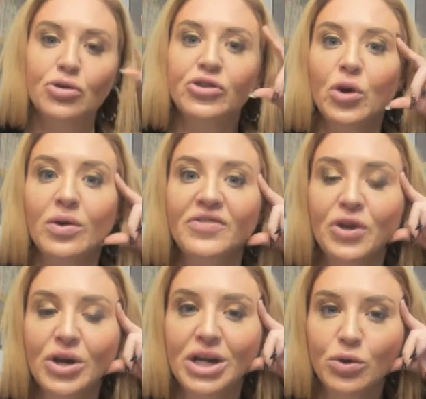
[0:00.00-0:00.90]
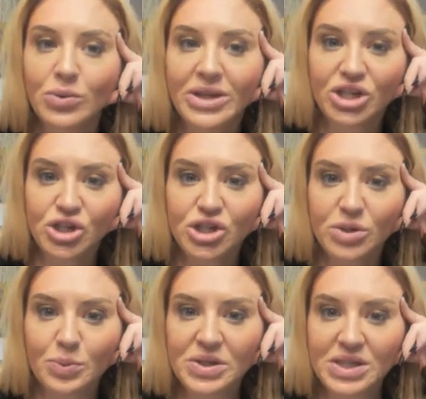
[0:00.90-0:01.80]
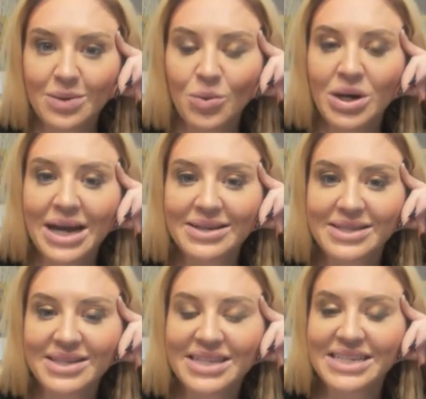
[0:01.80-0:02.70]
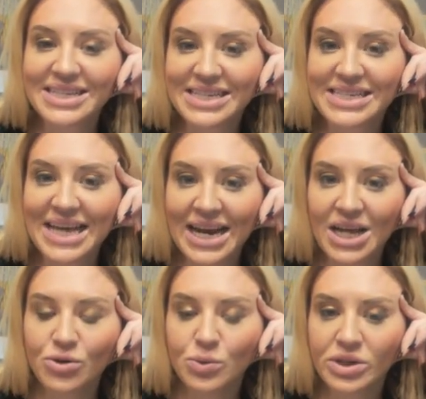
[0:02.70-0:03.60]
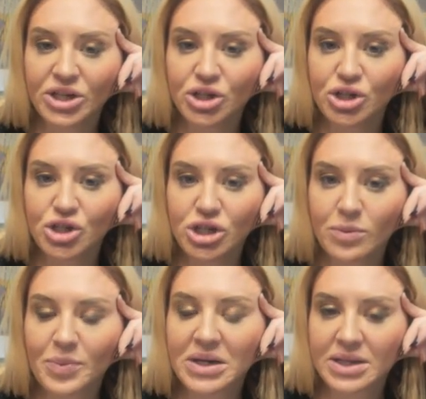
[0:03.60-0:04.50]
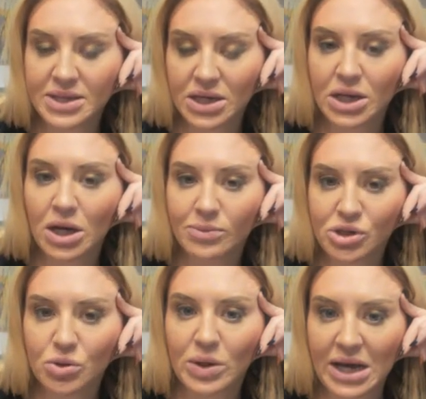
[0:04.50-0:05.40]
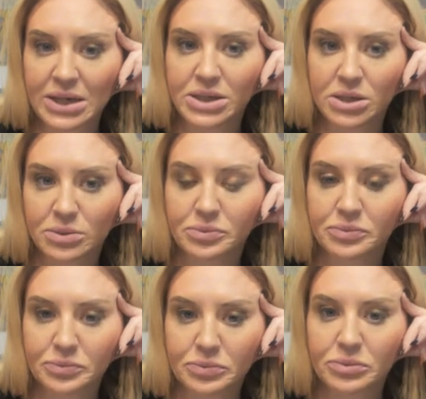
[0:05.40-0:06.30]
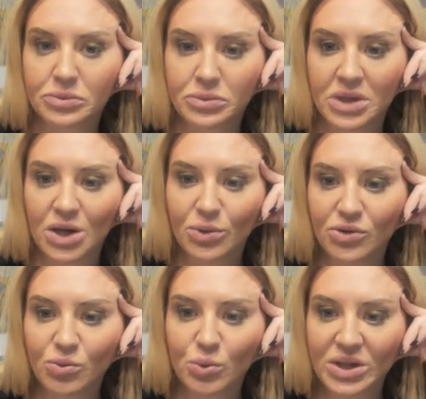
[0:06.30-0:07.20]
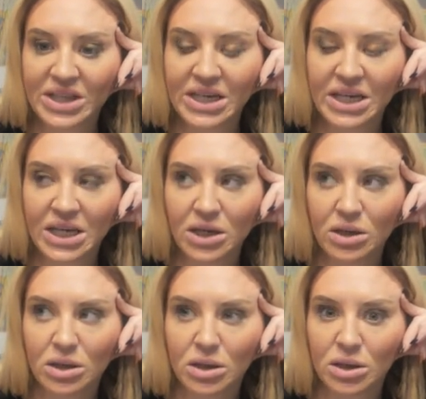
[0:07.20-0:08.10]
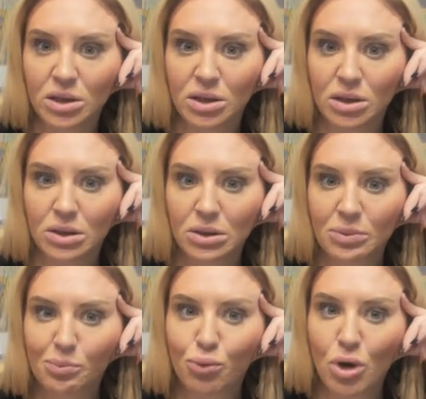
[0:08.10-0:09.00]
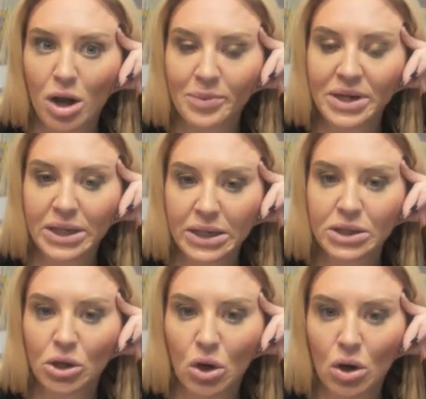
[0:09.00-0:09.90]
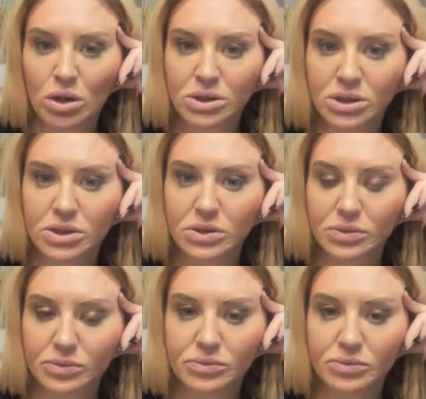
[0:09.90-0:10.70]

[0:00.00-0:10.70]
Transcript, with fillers: So if they're in a relationship with someone, I see that it's a dead end relationship and it's going to come to an end. It was really prominent in the cards.